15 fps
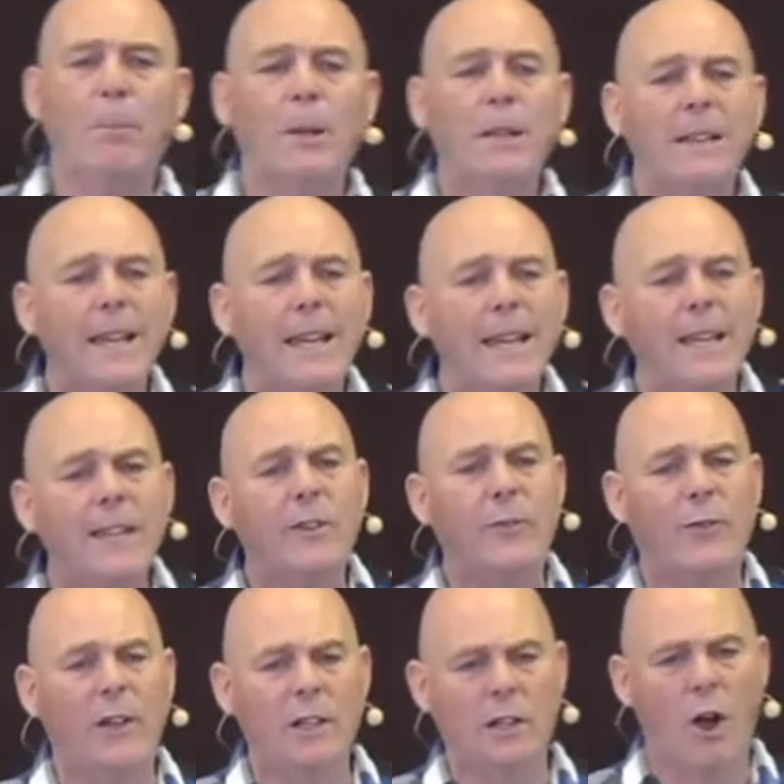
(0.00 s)
pleased
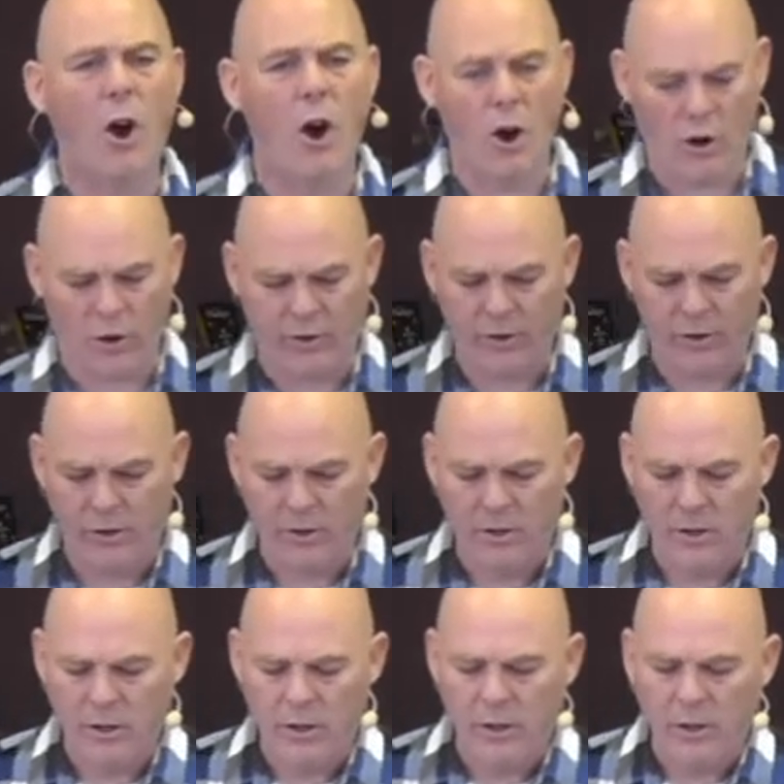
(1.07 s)
the Lord
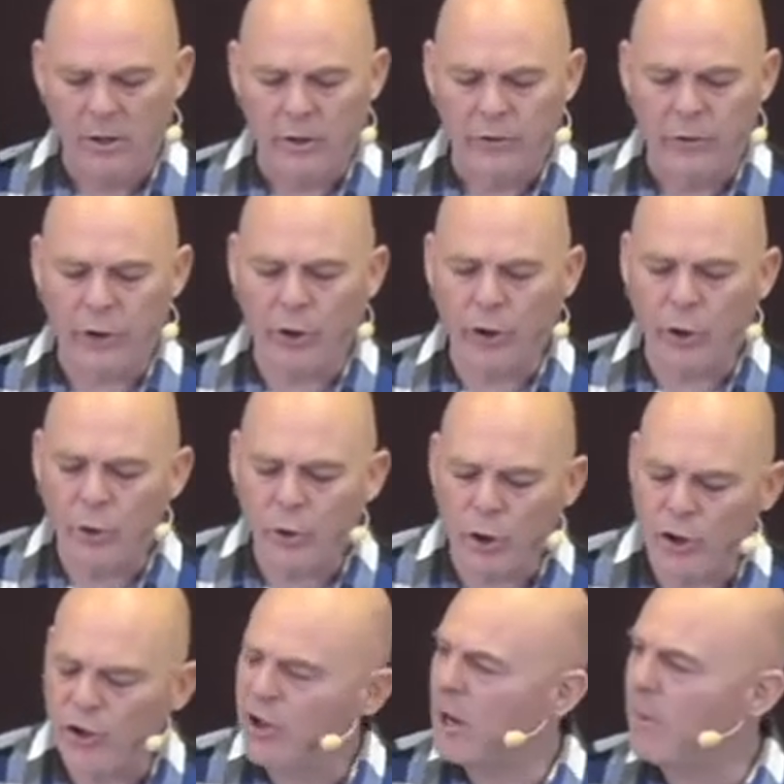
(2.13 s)
to
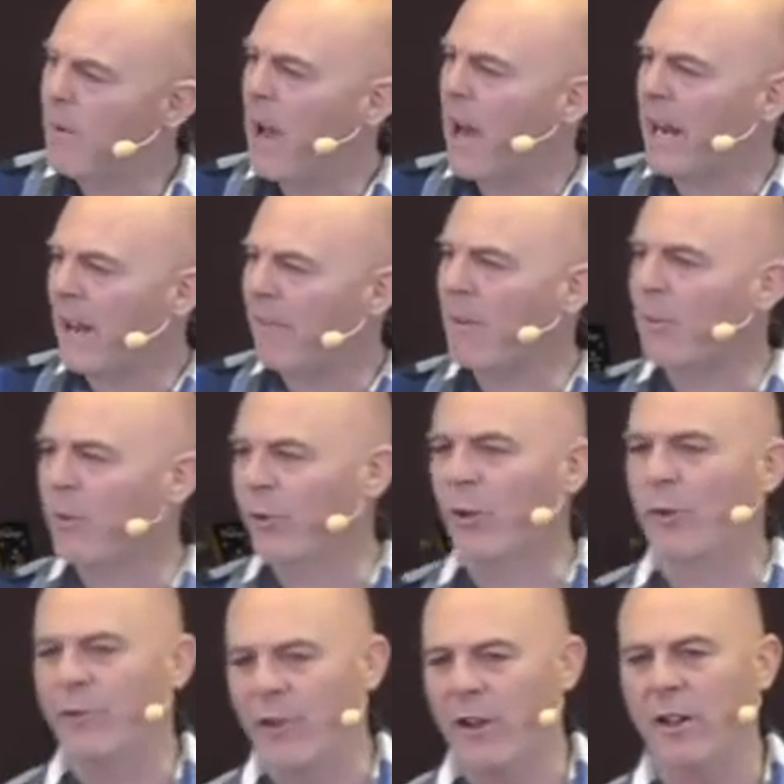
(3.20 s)
crush him and have him
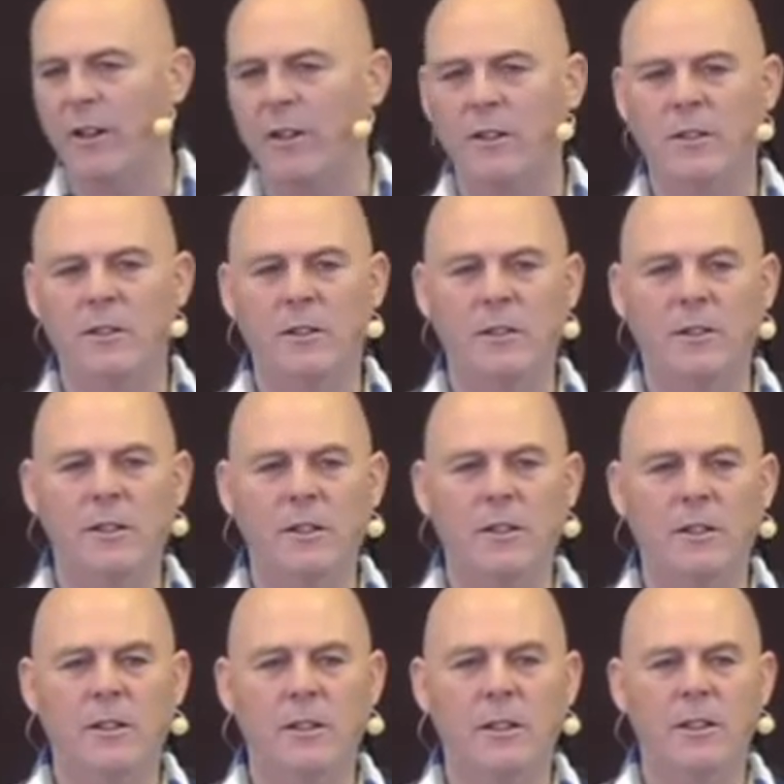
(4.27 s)
suffer.
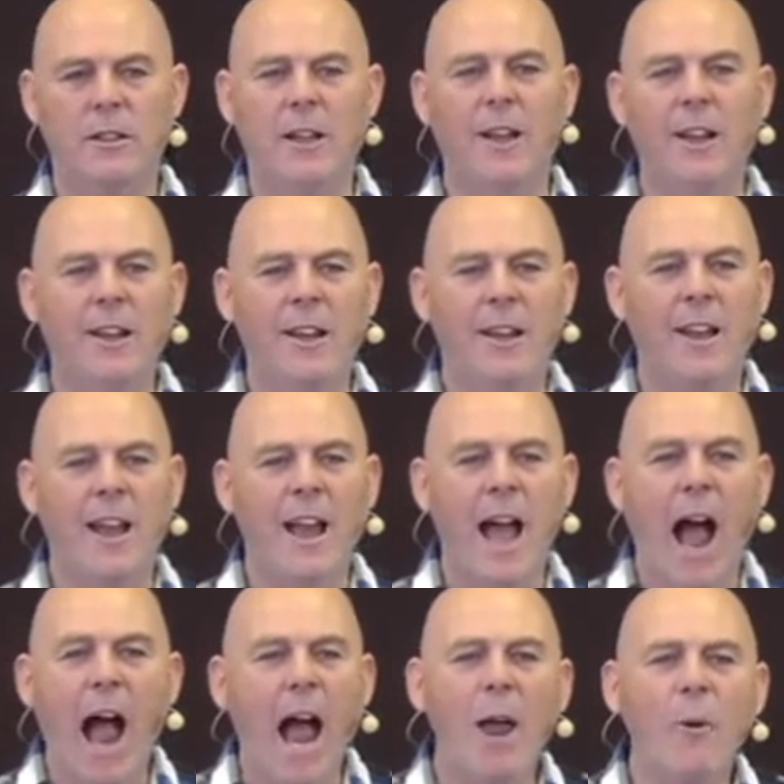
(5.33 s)

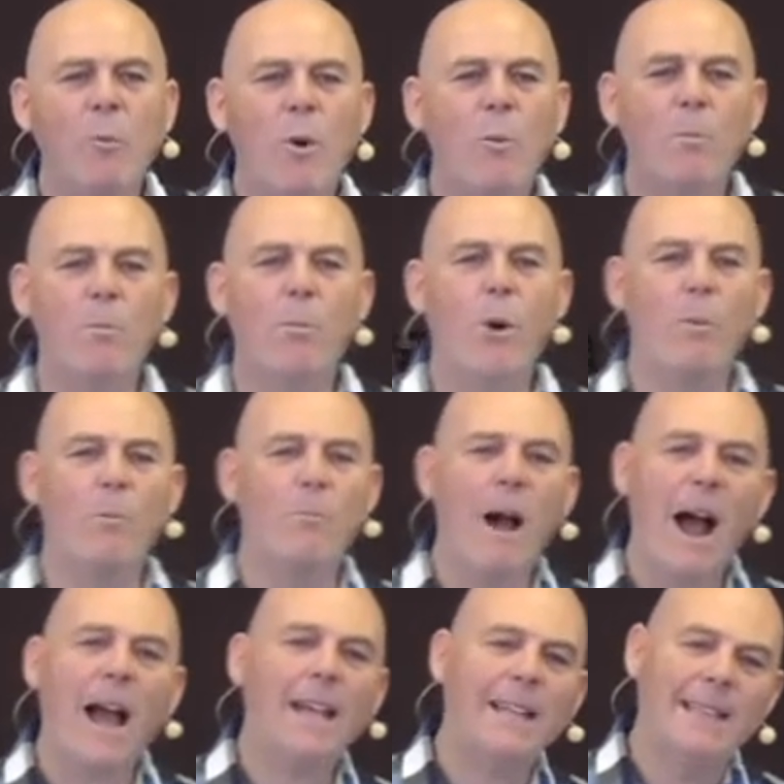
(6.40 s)
I wouldn't put
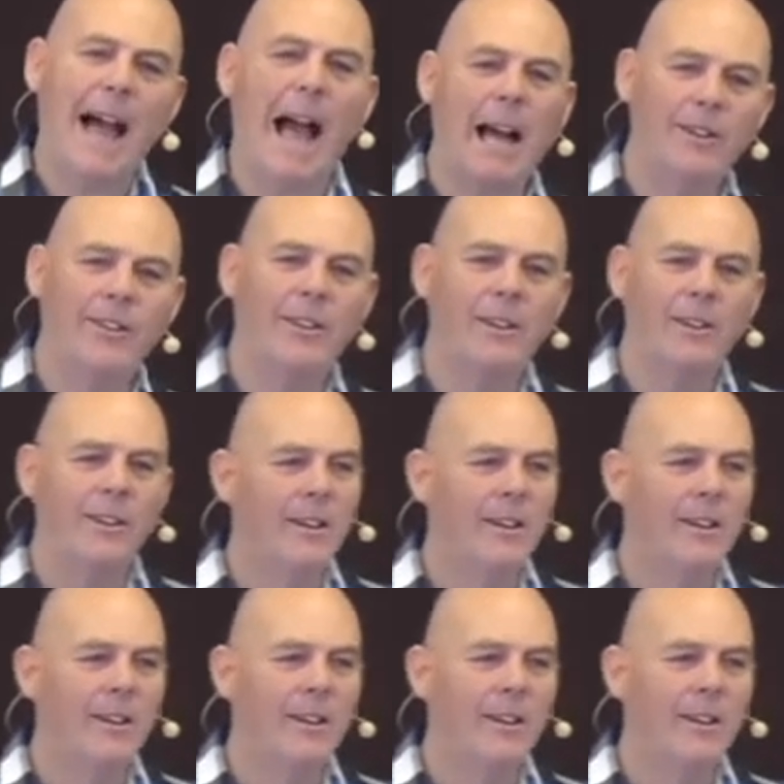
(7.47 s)
my lad